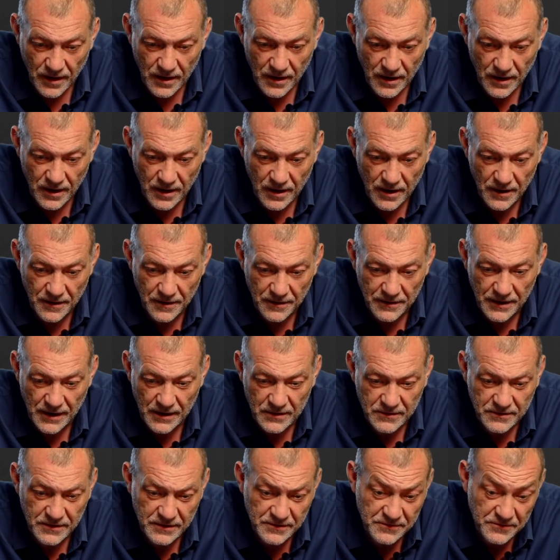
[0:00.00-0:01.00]

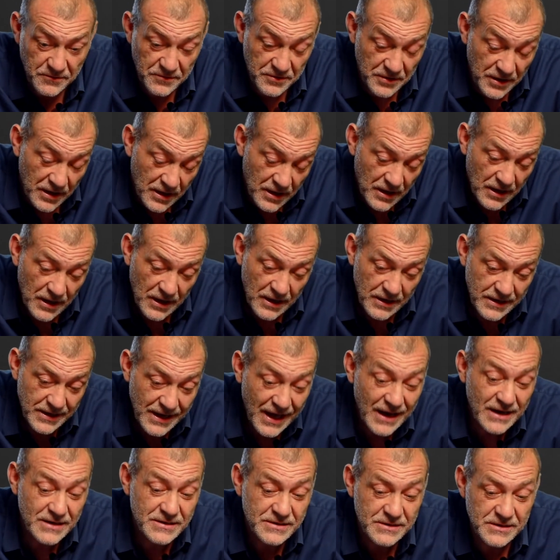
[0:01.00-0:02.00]
The
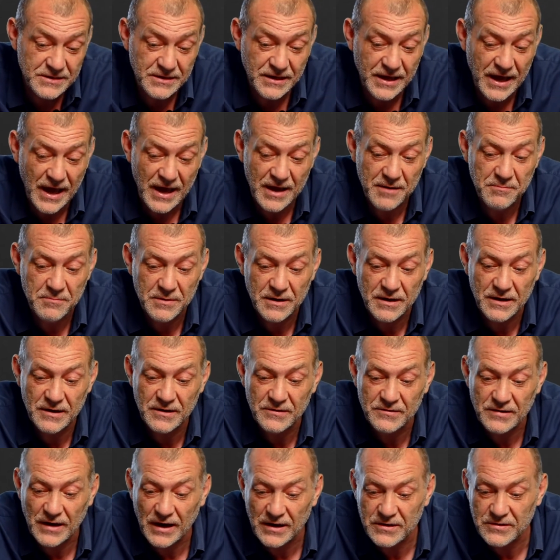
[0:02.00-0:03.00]
next game
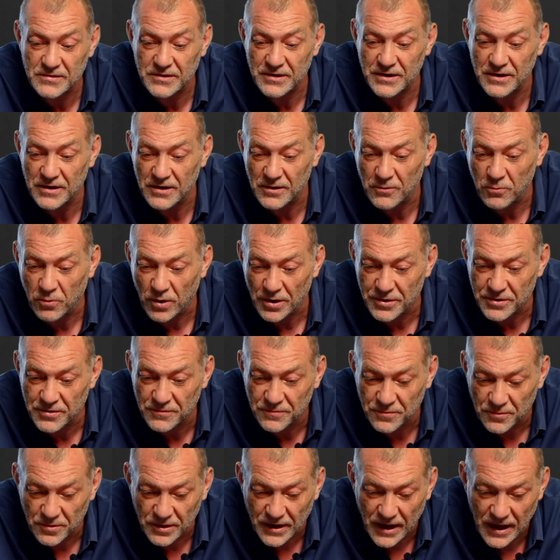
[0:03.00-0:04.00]
is actually a
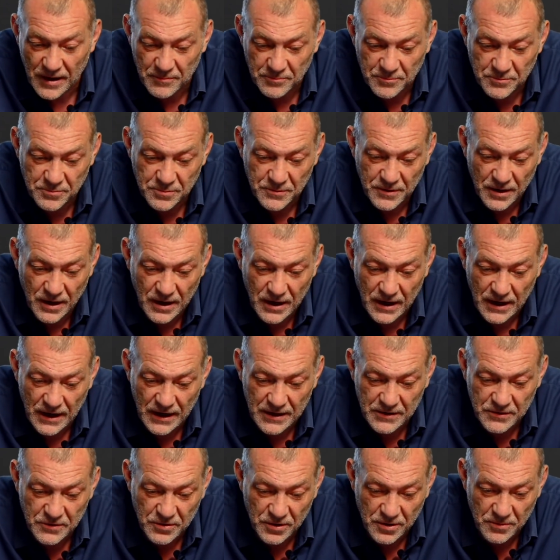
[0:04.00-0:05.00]
wonderful game
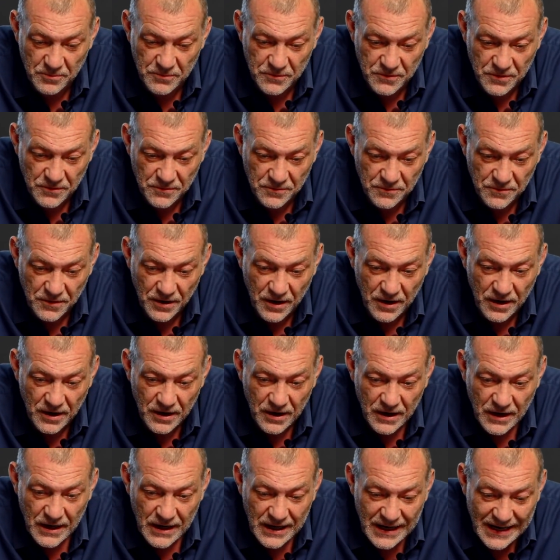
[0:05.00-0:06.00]
in terms of
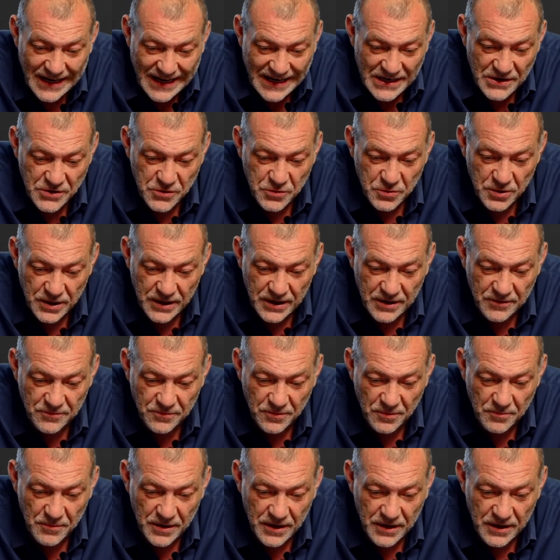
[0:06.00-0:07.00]
intrigue
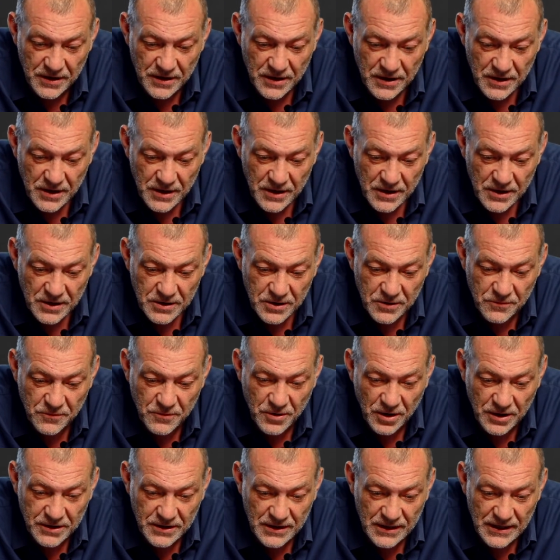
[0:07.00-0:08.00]
for me. You've
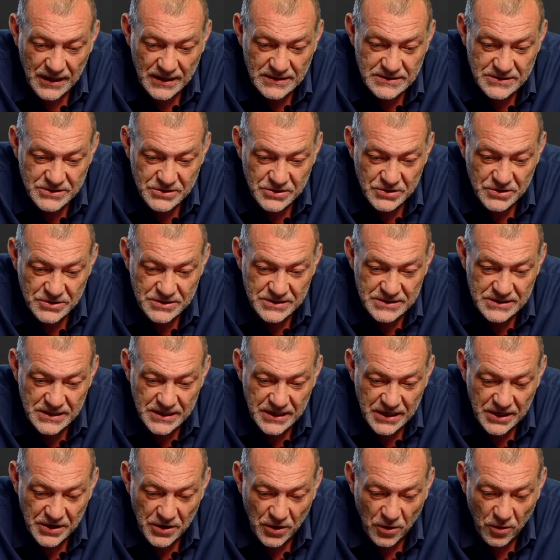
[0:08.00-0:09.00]
got Leicester
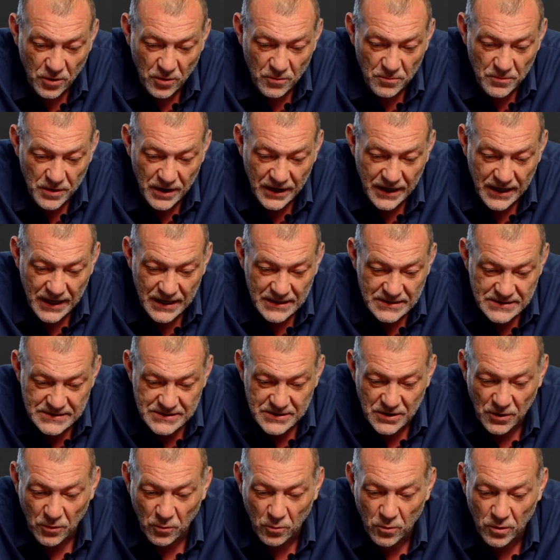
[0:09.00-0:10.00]
City at home
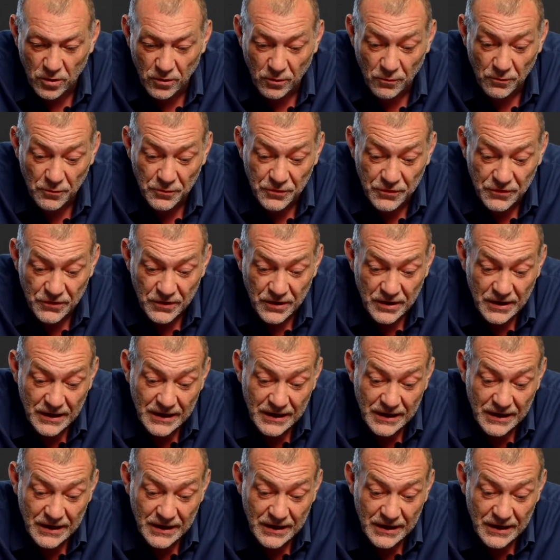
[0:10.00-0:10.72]
against Wolves.